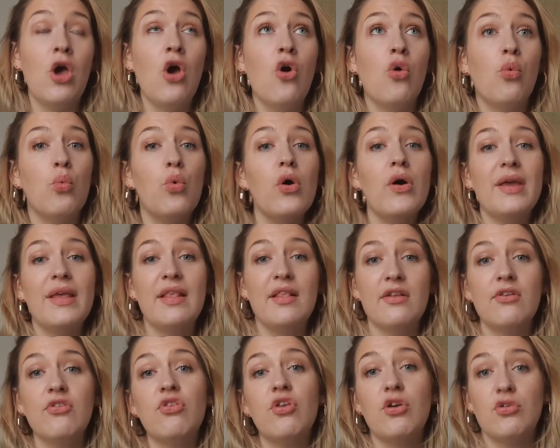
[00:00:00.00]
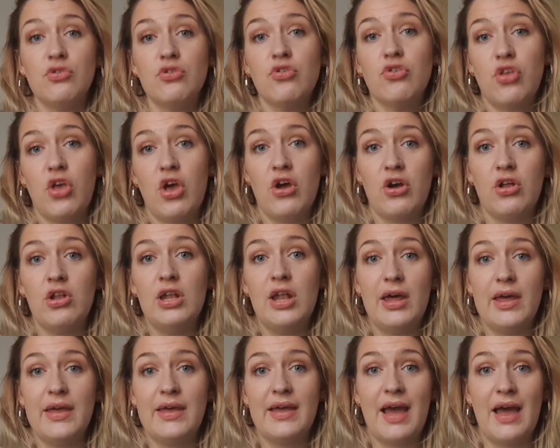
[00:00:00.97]
What is the social circle
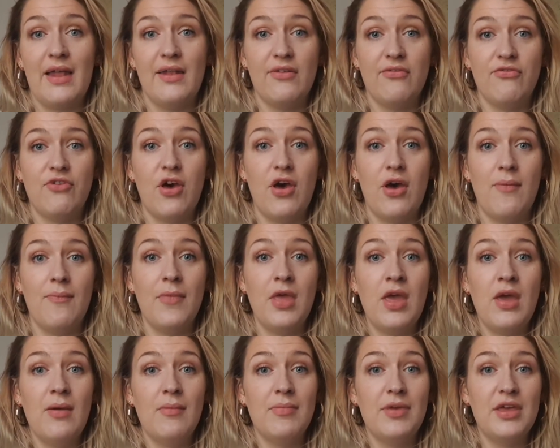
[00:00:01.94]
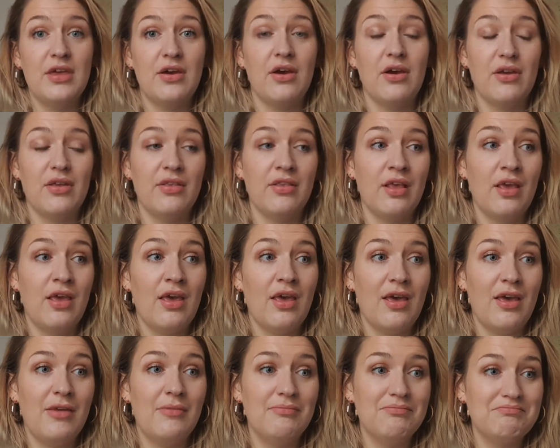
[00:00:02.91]
like at the firm? Because,
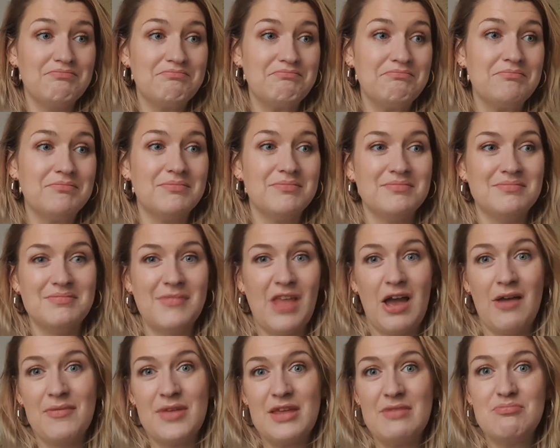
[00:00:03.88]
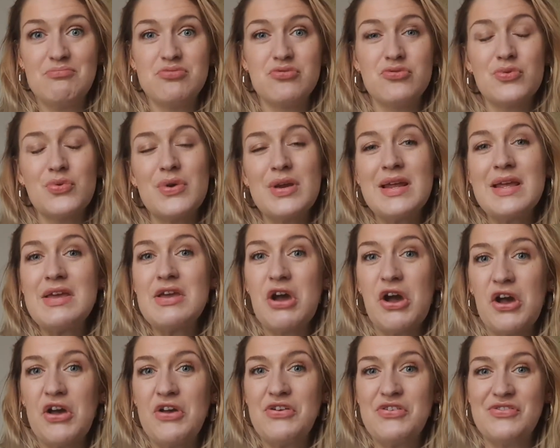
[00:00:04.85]
I mean,
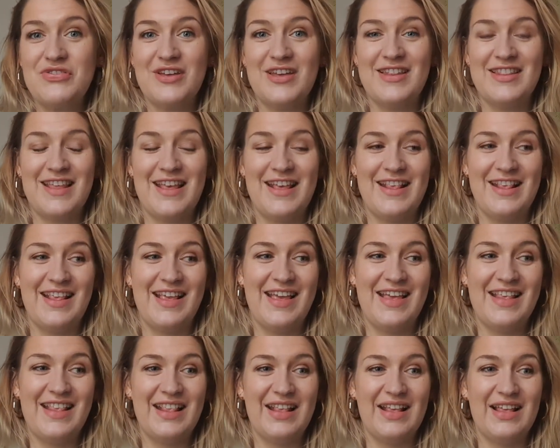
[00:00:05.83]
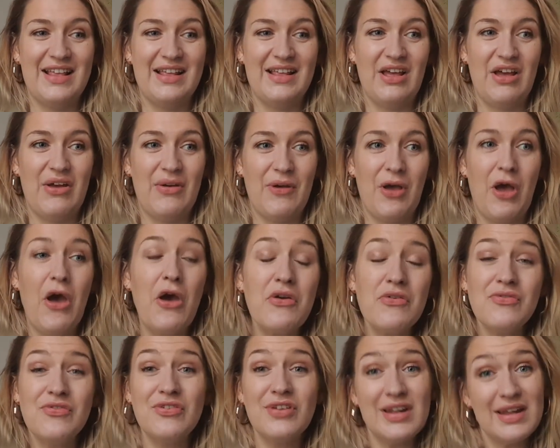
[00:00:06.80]
pre-COVID this is.
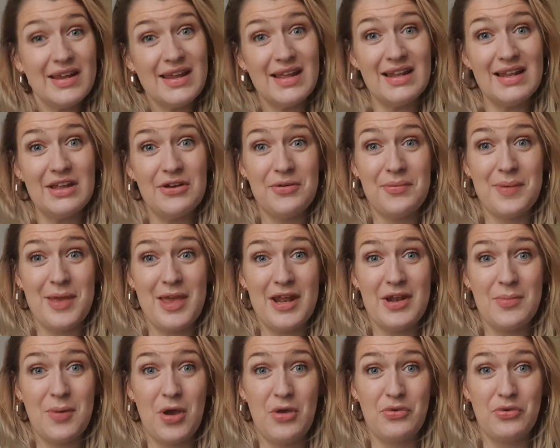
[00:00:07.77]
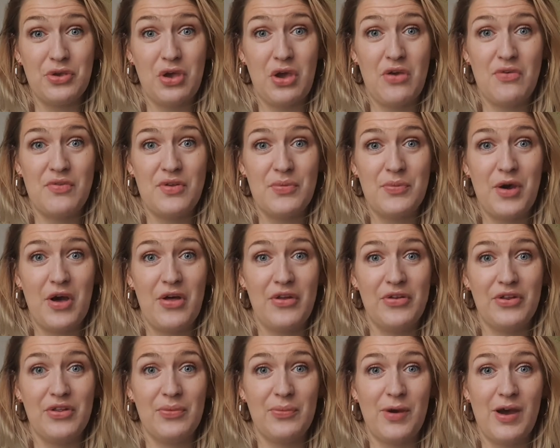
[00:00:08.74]
Hopefully a little bit in a post-COVID world
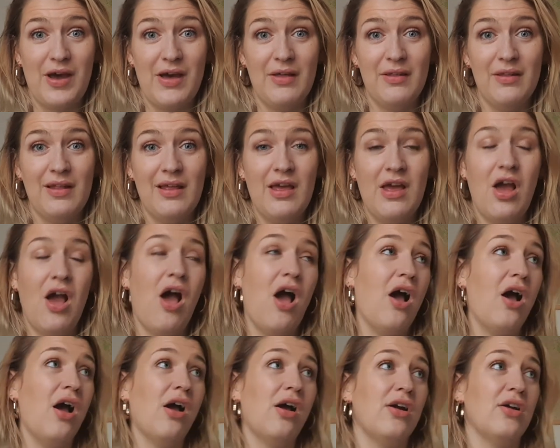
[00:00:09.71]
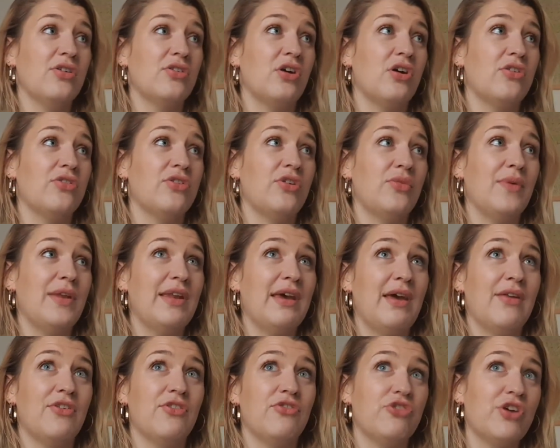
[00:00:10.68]
as well. God, do we dare
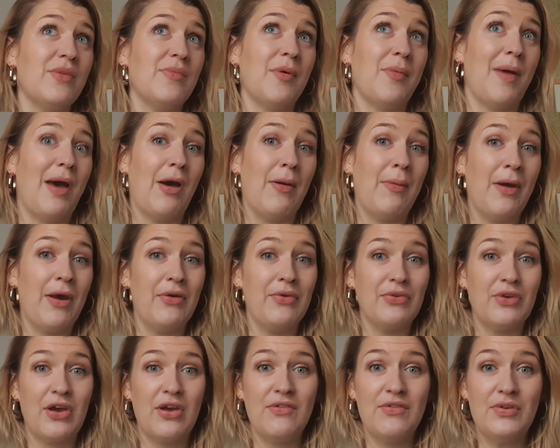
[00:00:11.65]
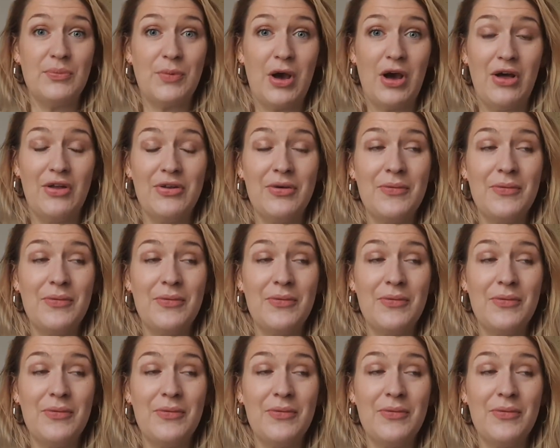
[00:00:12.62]
to dream about a post-COVID world?